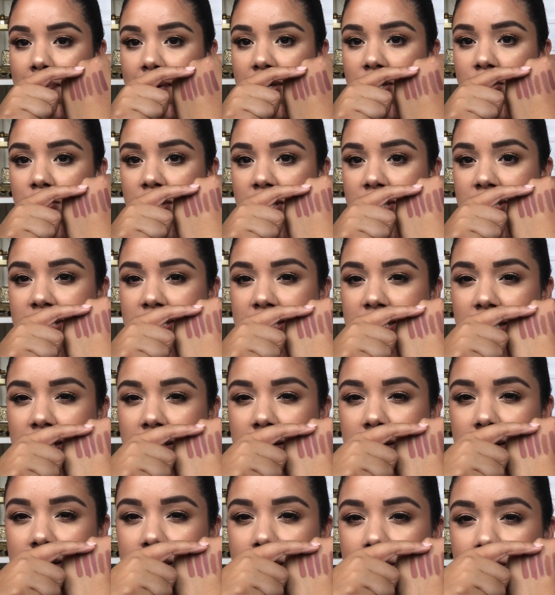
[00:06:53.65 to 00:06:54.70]
but you can see
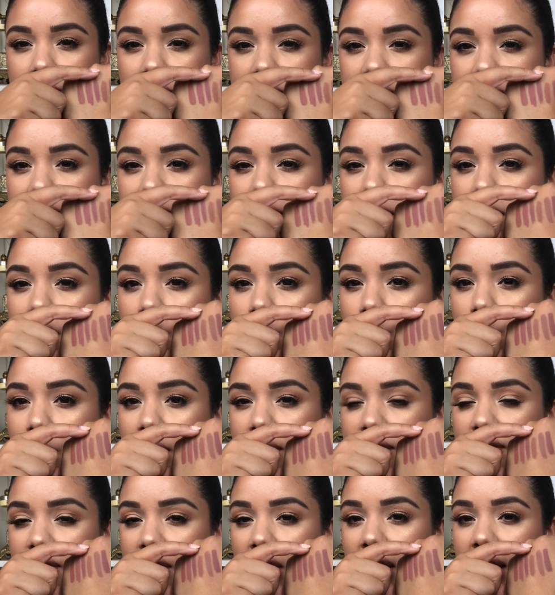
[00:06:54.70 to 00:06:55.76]
the difference here
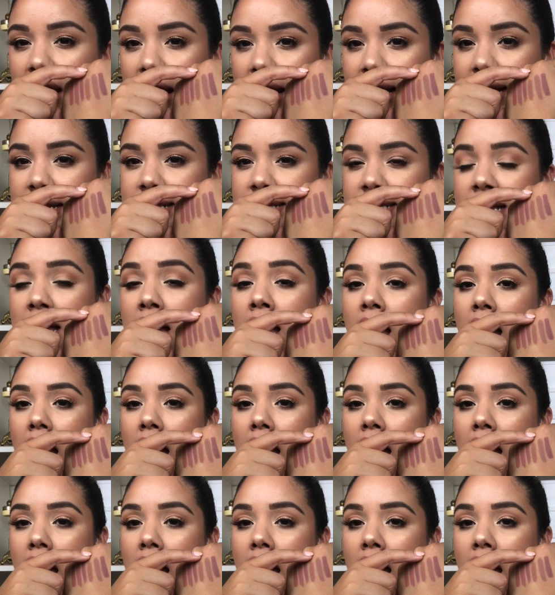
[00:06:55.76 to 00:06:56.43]
with the lights.